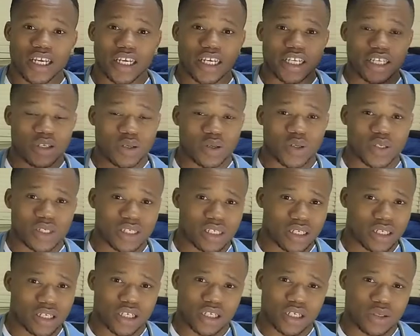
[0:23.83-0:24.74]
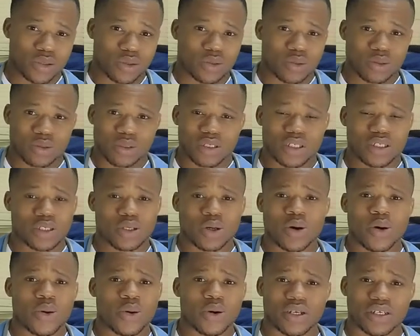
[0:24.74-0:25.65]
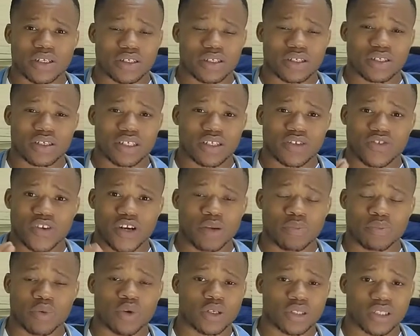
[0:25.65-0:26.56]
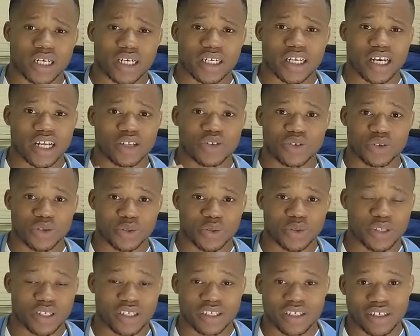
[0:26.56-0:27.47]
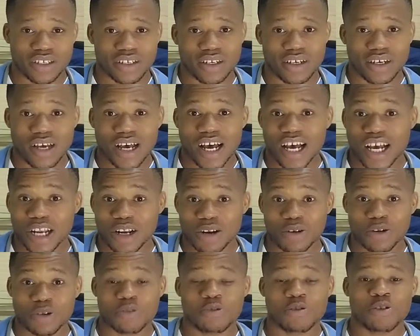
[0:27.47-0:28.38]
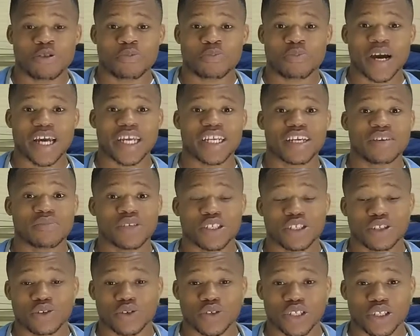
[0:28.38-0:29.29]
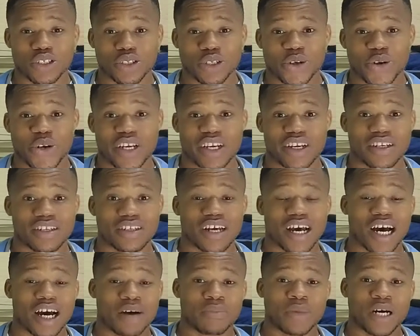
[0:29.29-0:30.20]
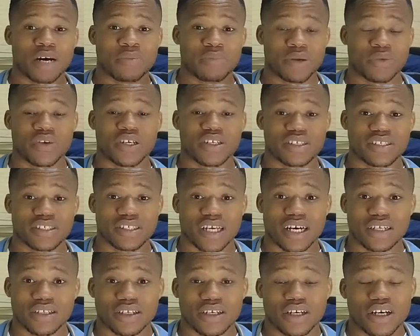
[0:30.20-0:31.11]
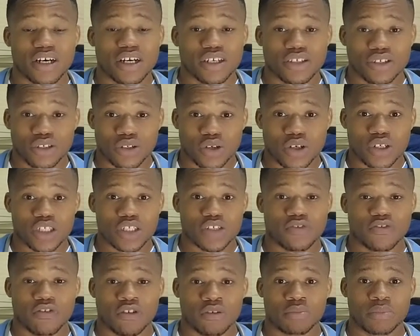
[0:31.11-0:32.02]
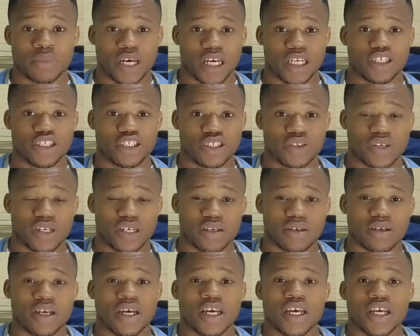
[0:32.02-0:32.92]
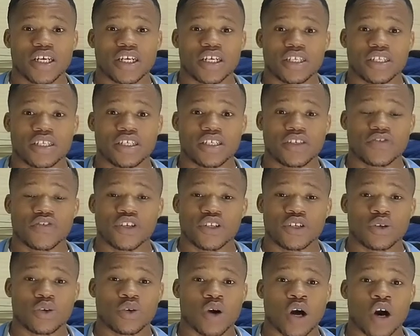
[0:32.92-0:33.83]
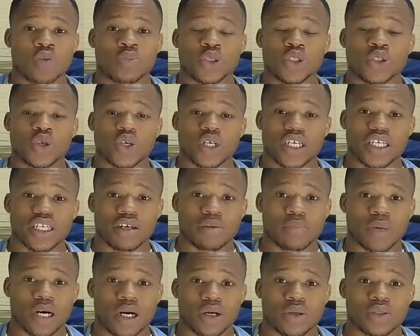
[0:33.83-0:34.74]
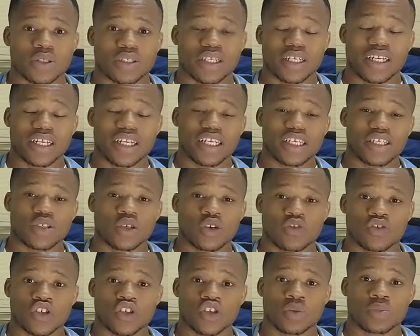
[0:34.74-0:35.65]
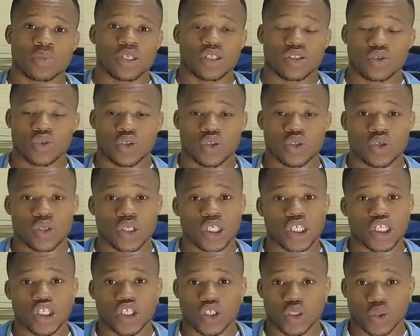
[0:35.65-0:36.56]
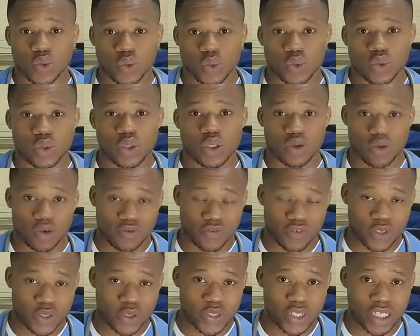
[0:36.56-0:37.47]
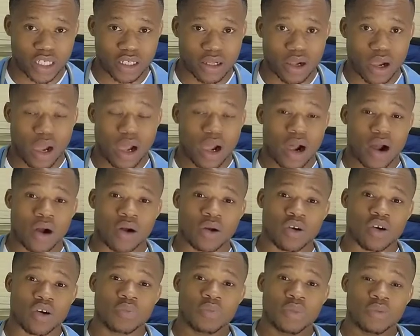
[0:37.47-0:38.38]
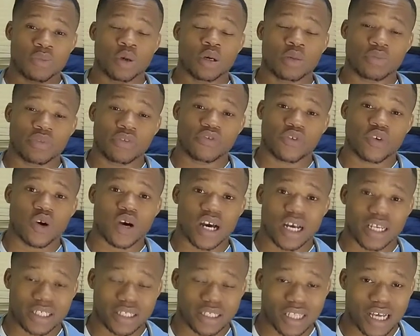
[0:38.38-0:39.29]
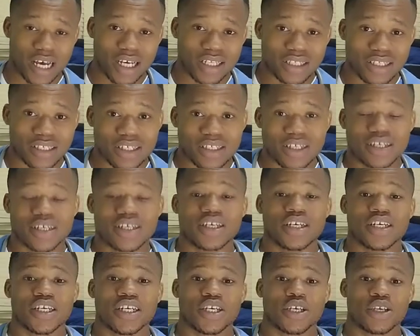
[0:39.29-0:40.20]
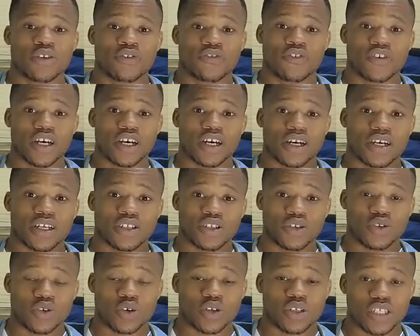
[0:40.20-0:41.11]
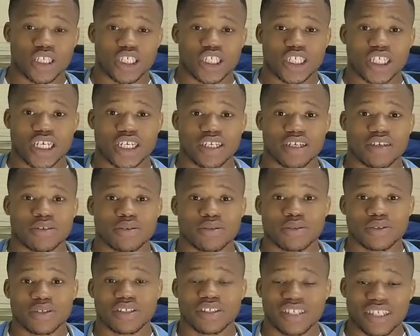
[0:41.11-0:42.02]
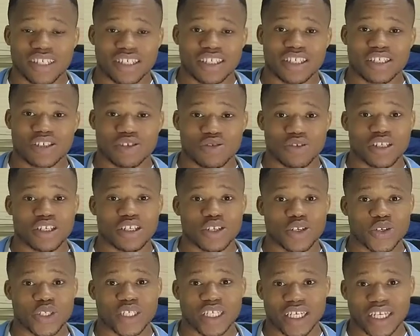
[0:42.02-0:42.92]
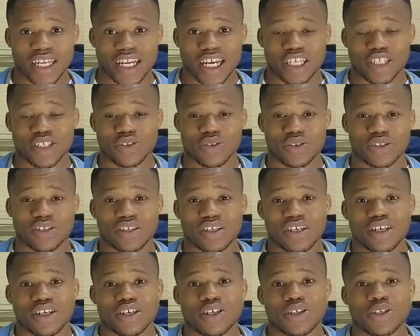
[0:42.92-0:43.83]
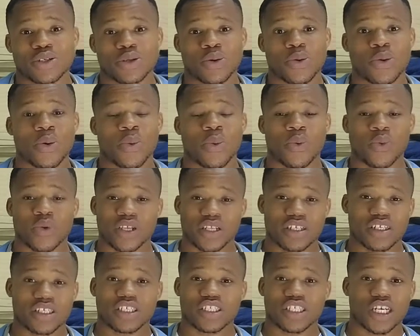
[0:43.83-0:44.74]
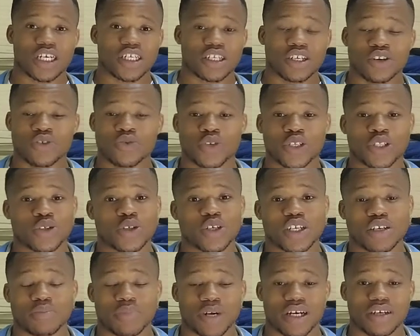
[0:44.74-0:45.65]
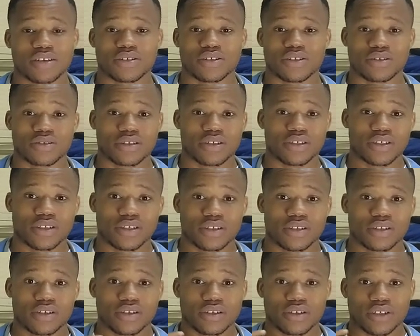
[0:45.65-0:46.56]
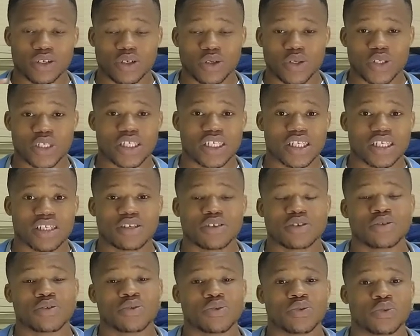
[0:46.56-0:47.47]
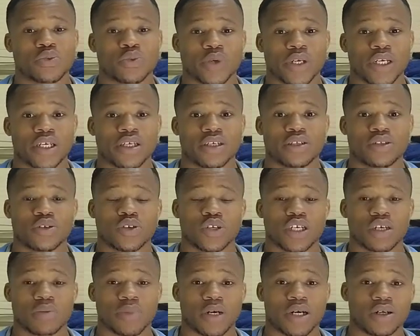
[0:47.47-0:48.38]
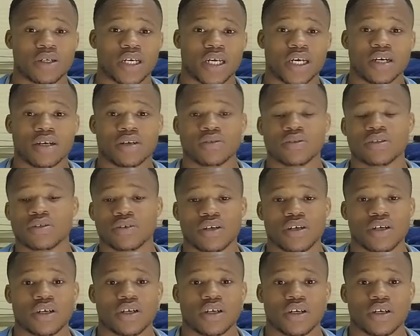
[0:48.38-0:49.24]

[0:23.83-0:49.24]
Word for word: in nursing you know so it's, it's very important that you know this hello my name is Nurse Doreen. I'm, I'm a registered nurse from Nigeria. In this video, I'll be talking about the list of subjects to study in School of Nursing. Okay, but before I start, if you are new on this channel, this is Unique Nursing Lectures. So in this channel, we talk about nursing, we talk about health